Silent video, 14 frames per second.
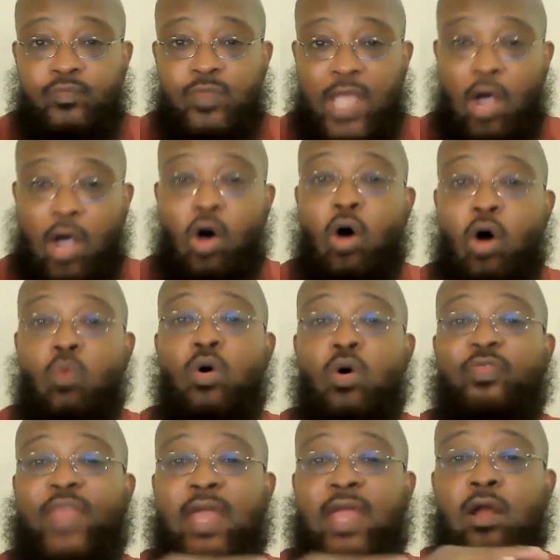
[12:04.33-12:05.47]
They all
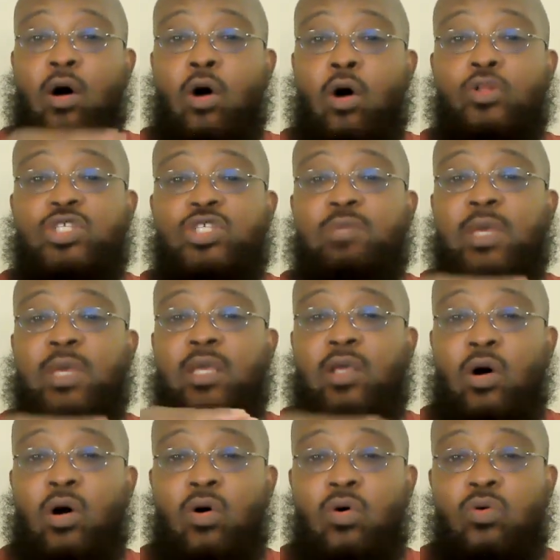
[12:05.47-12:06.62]
want that ultimate
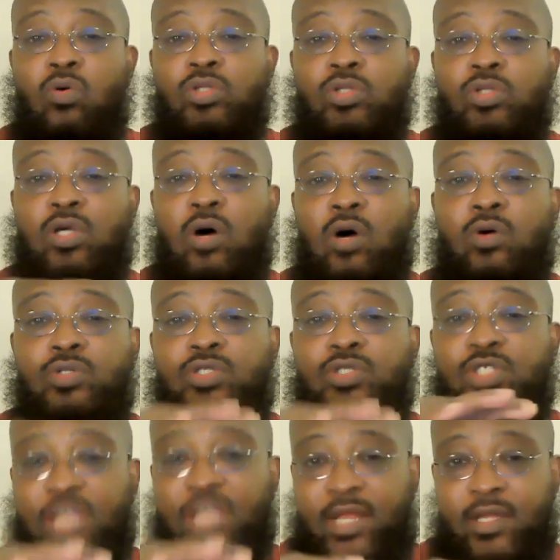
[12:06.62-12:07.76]
goal to go to
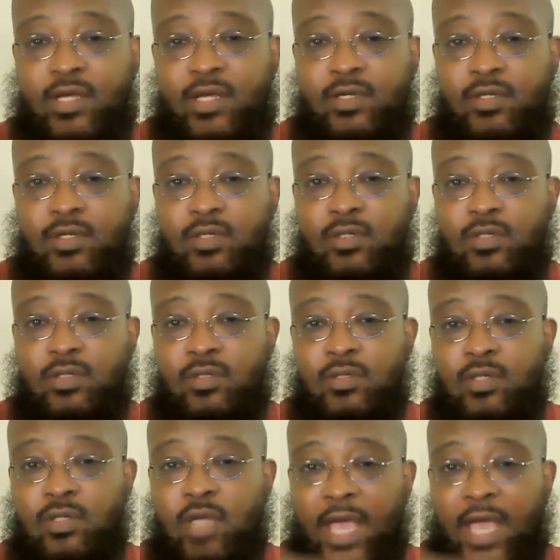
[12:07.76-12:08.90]
Jannah
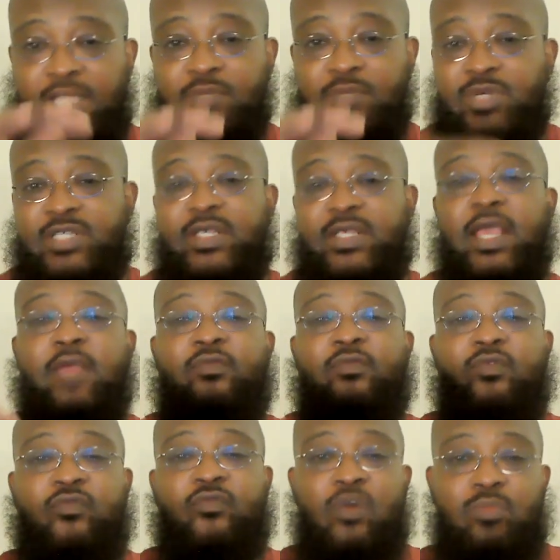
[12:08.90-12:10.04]
and to be saved
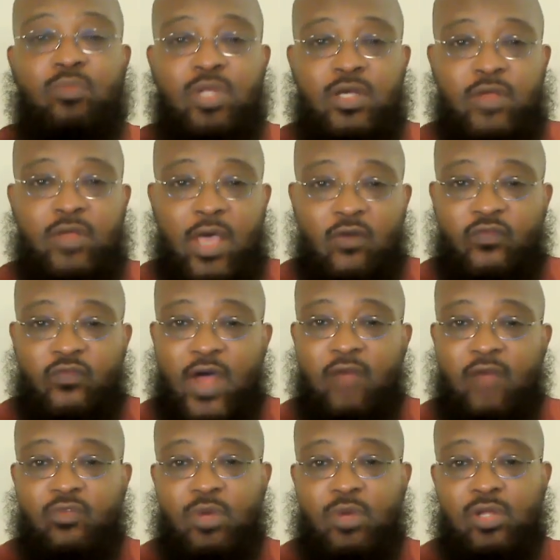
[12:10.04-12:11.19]
from the hellfire
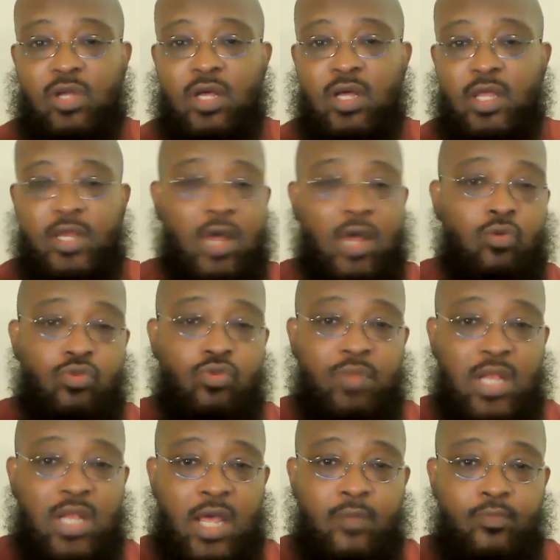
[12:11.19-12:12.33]
from Allah, na'udhu
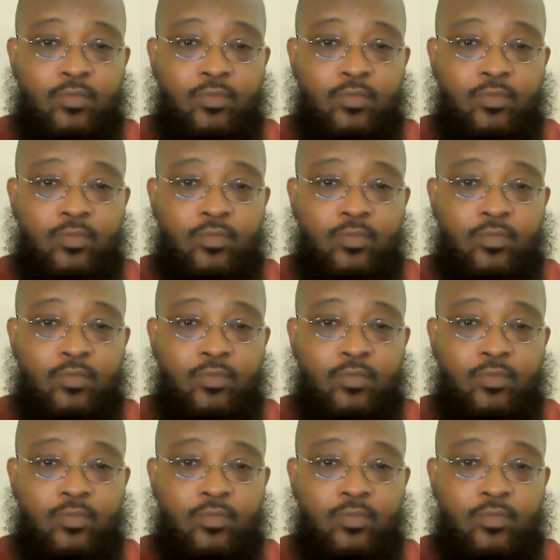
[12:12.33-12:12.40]
billah.